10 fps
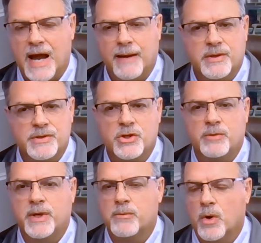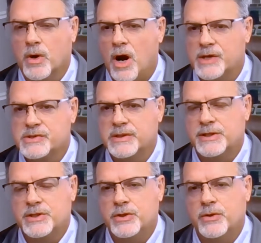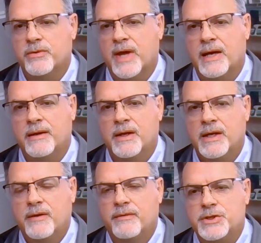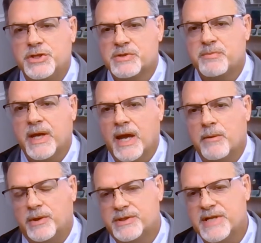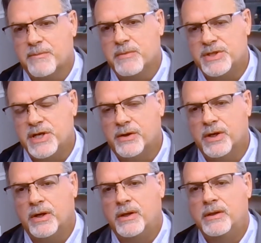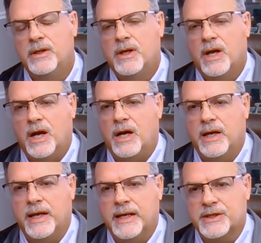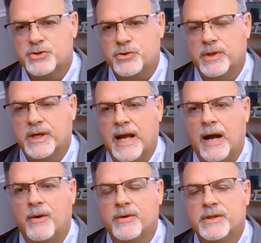time-consuming, more costly to do that than just being able to take material and extrude it out.